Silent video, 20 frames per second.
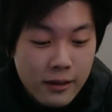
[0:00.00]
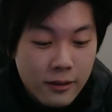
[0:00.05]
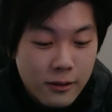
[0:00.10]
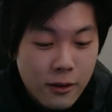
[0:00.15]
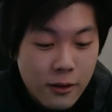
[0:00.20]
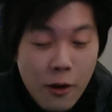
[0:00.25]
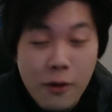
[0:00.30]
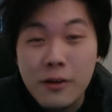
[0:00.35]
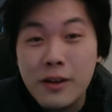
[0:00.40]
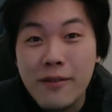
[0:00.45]

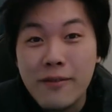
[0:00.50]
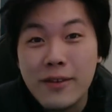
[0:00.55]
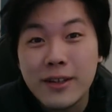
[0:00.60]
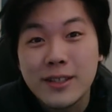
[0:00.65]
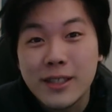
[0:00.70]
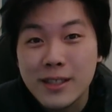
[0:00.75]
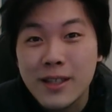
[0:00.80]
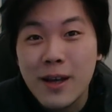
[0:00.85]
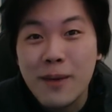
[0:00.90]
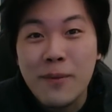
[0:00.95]
don't give it
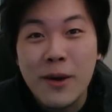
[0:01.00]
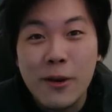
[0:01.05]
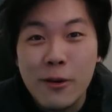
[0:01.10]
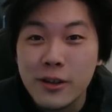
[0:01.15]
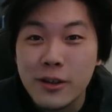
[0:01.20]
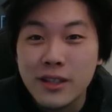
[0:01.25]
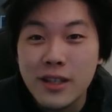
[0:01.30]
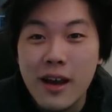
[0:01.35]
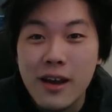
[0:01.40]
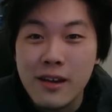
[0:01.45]
to someone who
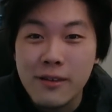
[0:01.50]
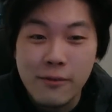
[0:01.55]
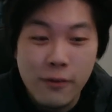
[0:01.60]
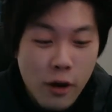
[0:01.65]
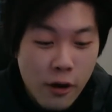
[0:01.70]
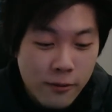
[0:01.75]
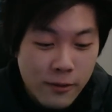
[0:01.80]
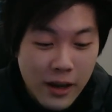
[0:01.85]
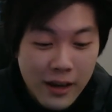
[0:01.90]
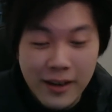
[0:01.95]
is
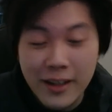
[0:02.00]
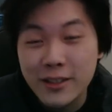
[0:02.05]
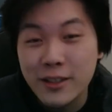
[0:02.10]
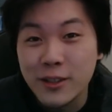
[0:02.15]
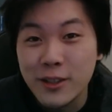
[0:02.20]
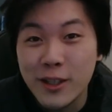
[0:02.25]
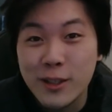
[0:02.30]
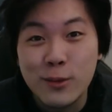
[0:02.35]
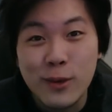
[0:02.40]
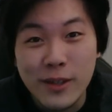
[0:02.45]
unevolved unless you
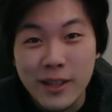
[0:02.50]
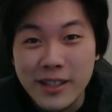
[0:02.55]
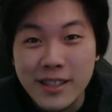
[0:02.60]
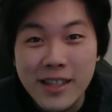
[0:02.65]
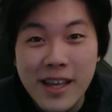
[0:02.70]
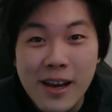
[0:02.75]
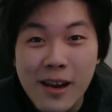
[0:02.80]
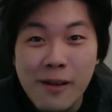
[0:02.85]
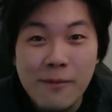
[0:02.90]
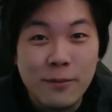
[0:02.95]
just want the
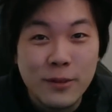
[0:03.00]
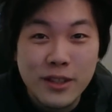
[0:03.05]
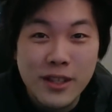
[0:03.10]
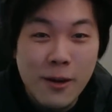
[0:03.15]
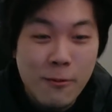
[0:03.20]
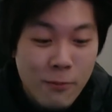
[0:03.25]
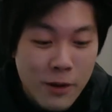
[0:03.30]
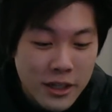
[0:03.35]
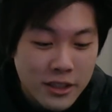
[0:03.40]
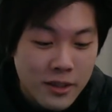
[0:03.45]
skill up for
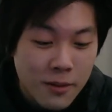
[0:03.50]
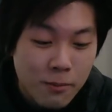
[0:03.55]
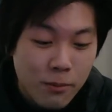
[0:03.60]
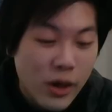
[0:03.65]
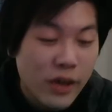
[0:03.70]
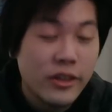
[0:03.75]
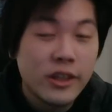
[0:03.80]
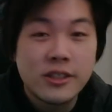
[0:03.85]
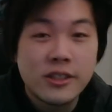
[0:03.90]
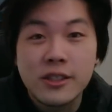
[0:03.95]
some reason,
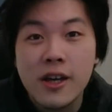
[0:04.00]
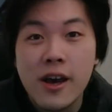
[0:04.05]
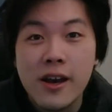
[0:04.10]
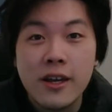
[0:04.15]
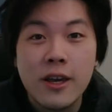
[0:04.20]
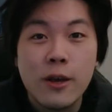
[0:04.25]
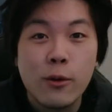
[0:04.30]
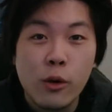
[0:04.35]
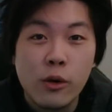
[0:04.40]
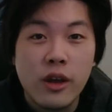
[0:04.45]
but this
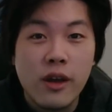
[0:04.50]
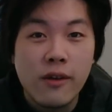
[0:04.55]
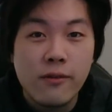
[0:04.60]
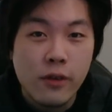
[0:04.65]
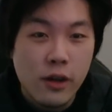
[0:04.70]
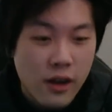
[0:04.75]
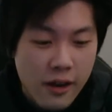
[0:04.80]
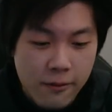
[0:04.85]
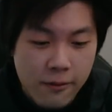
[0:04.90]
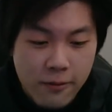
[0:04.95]
turkey will give you
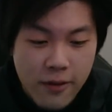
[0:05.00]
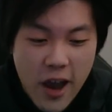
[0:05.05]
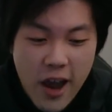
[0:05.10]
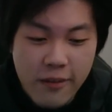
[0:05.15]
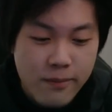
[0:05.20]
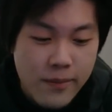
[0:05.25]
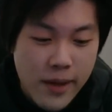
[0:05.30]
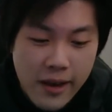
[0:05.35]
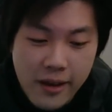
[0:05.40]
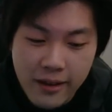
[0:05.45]
like
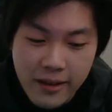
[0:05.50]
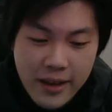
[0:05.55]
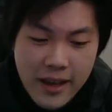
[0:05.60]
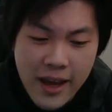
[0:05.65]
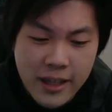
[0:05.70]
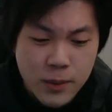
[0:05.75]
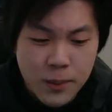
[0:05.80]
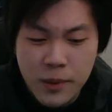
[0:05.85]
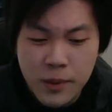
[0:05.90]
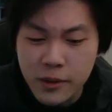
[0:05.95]
5 million
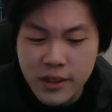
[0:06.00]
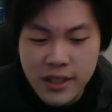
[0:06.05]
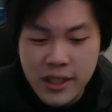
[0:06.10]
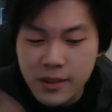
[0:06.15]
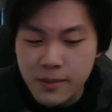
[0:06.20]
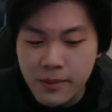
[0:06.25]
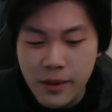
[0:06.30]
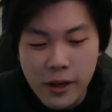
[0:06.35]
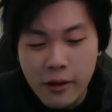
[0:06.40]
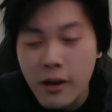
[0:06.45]
EXP or
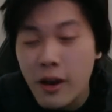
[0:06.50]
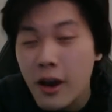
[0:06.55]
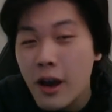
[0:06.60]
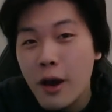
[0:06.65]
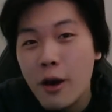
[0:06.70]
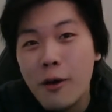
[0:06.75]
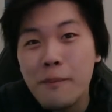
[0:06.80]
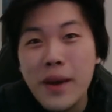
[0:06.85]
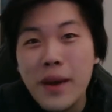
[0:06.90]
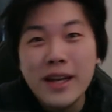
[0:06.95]
6 million,
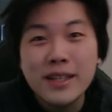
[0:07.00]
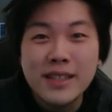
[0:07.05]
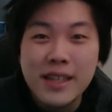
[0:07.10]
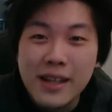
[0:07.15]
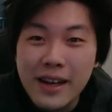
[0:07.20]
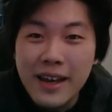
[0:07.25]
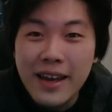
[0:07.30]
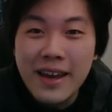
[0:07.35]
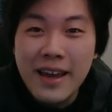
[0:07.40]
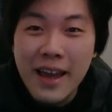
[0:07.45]
or
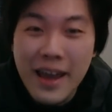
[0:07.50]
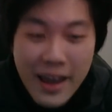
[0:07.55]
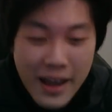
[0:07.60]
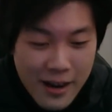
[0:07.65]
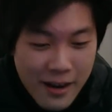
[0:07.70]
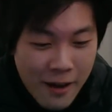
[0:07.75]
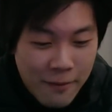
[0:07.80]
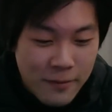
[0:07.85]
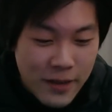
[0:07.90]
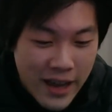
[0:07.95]
basically
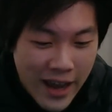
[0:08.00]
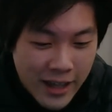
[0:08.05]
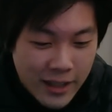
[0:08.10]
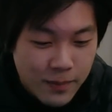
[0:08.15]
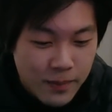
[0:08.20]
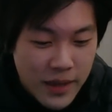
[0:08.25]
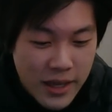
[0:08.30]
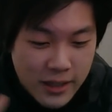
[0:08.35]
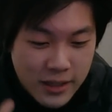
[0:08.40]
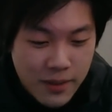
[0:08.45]
enough
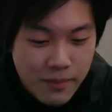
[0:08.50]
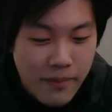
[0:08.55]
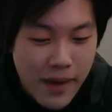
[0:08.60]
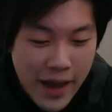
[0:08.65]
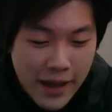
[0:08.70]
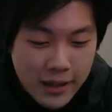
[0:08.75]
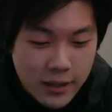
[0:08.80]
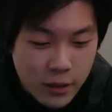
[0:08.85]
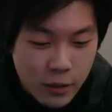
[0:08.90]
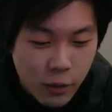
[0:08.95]
EXP to
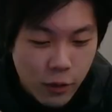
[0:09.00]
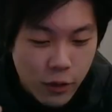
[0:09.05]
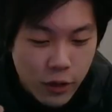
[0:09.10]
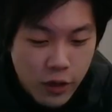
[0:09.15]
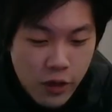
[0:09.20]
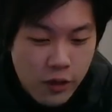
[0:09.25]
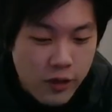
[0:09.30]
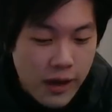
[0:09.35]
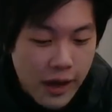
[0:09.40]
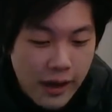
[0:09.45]
max your
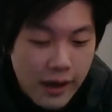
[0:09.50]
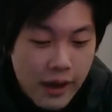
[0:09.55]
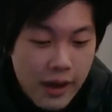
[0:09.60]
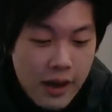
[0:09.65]
unit.